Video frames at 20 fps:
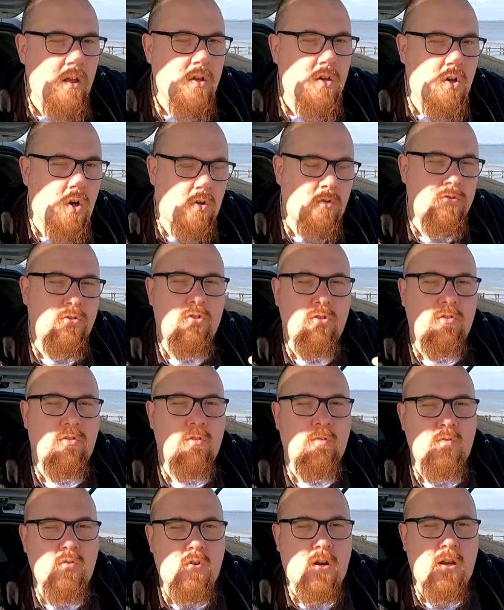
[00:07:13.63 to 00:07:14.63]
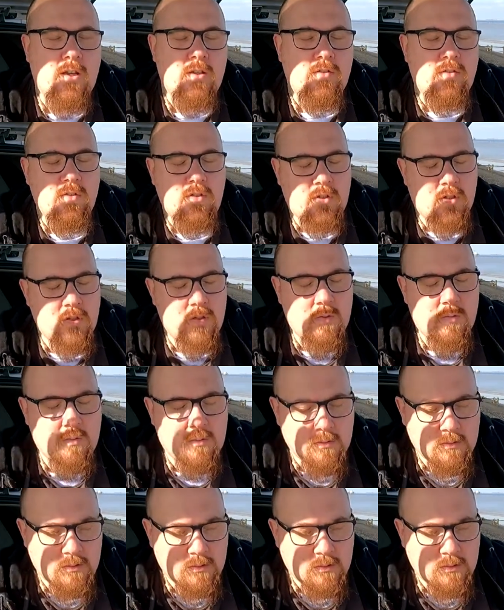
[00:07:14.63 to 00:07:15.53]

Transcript: conscious of trying to do.